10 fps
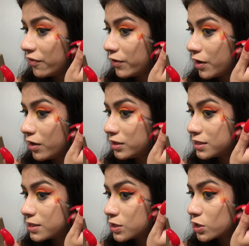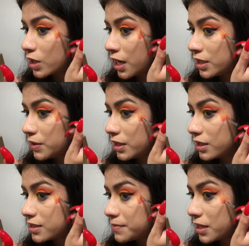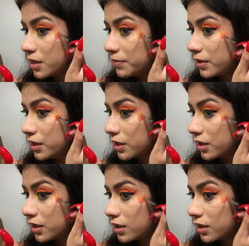If y'all try doing this makeup look,